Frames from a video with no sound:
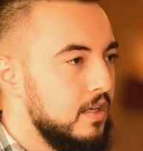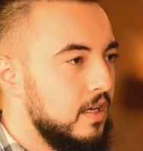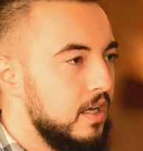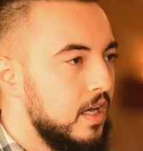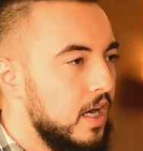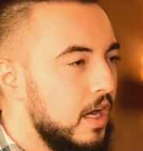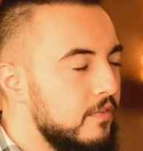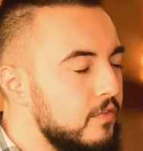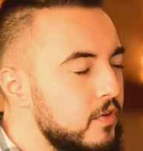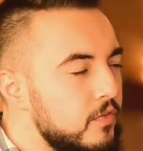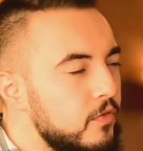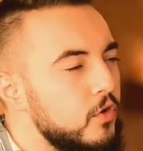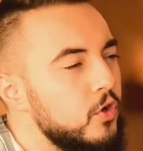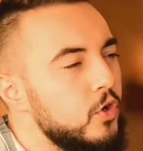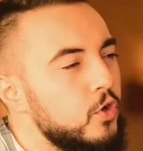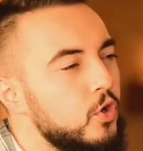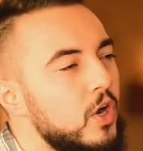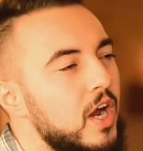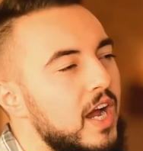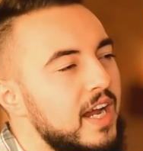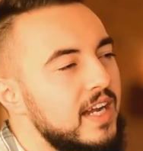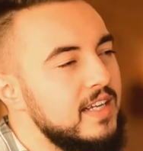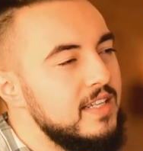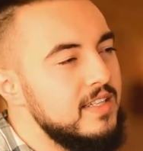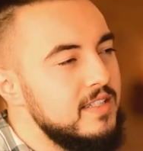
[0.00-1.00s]
Have you ever
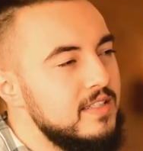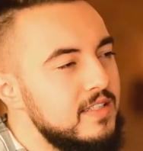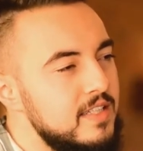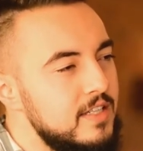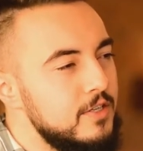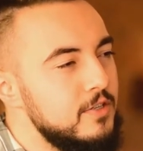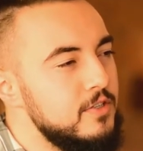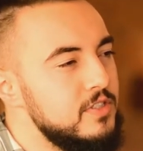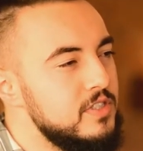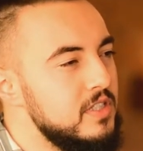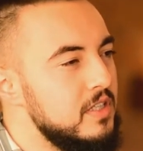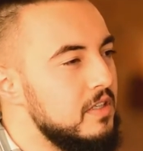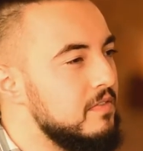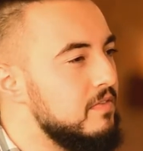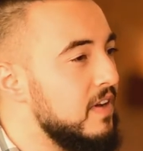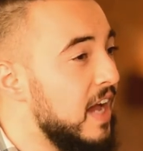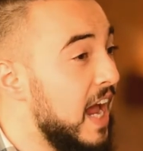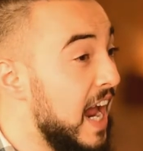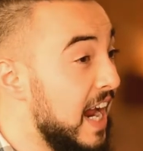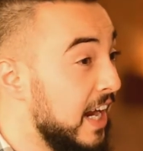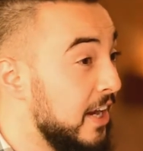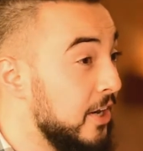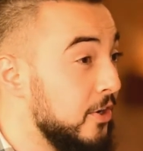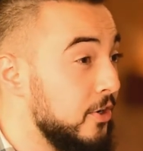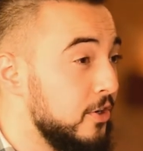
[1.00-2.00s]
cried tears of
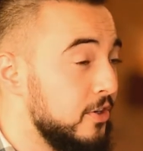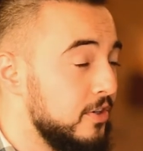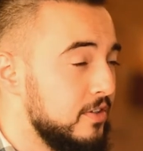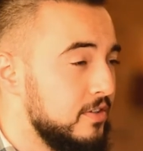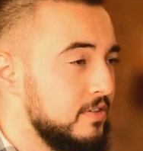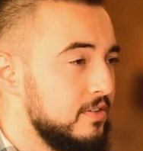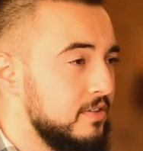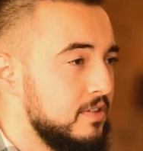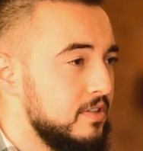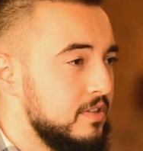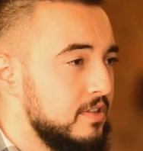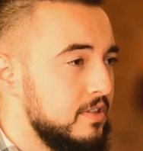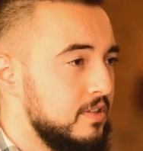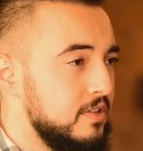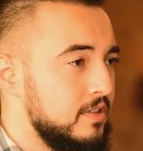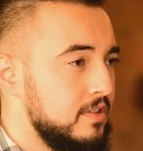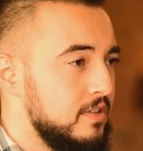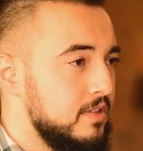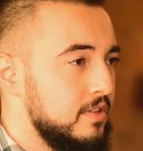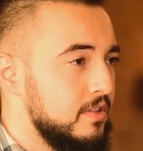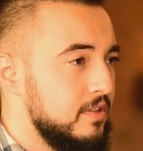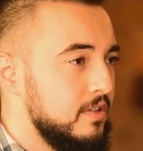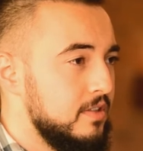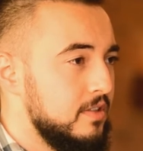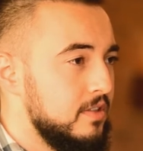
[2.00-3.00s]
anger?
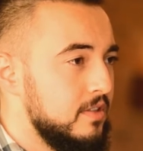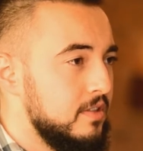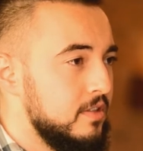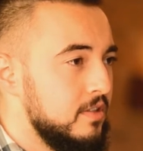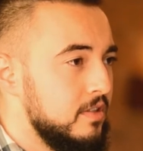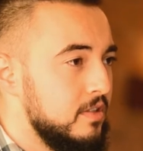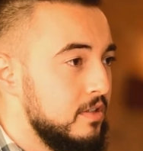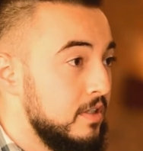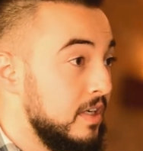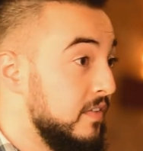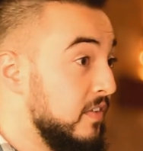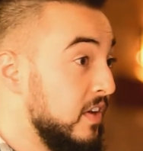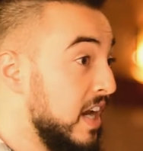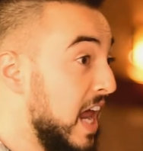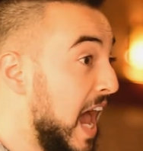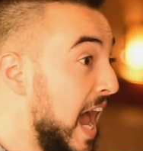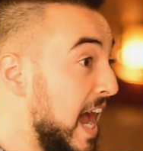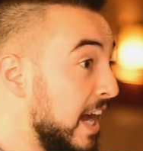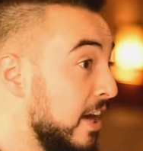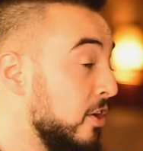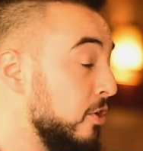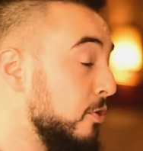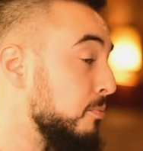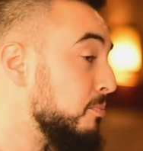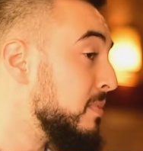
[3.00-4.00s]
Or even
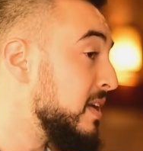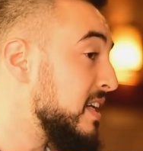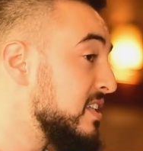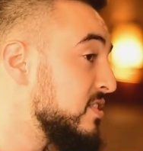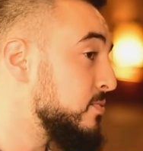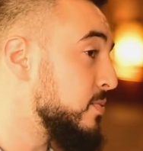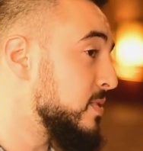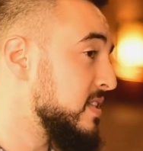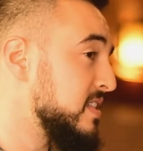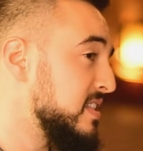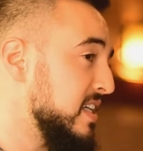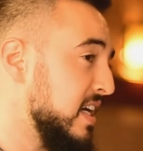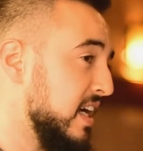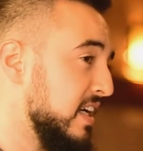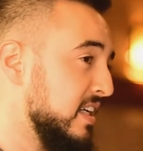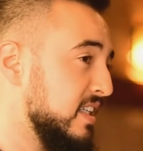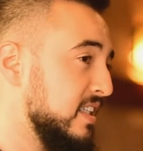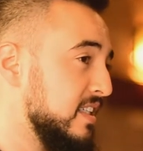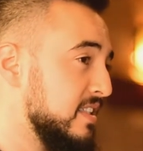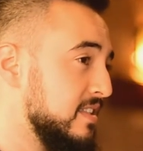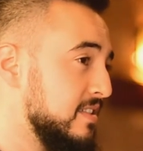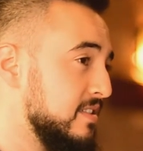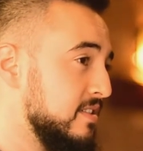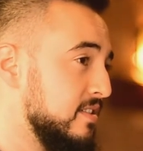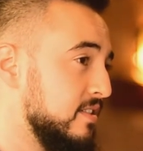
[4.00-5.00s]
anger mixed with
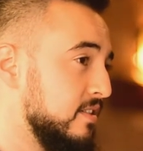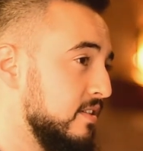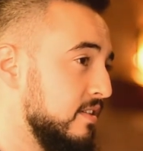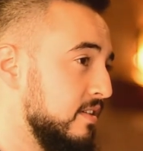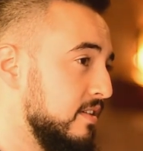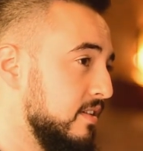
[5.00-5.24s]
sadness?